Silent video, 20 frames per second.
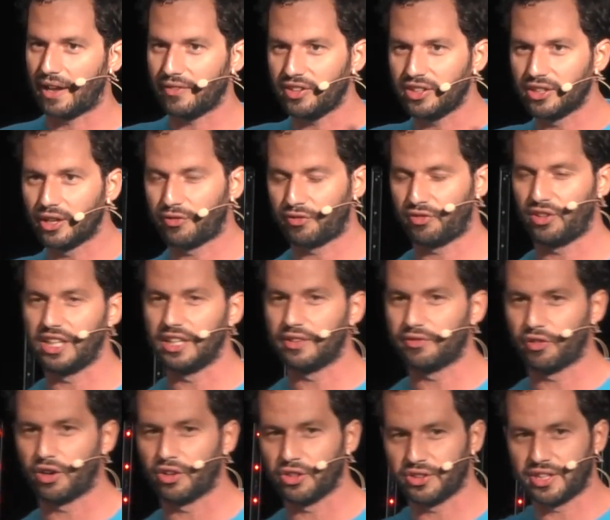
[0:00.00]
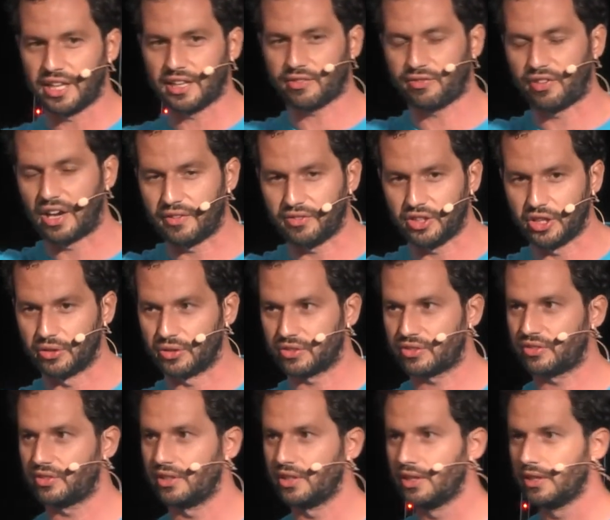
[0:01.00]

enough lead for the next 5 years.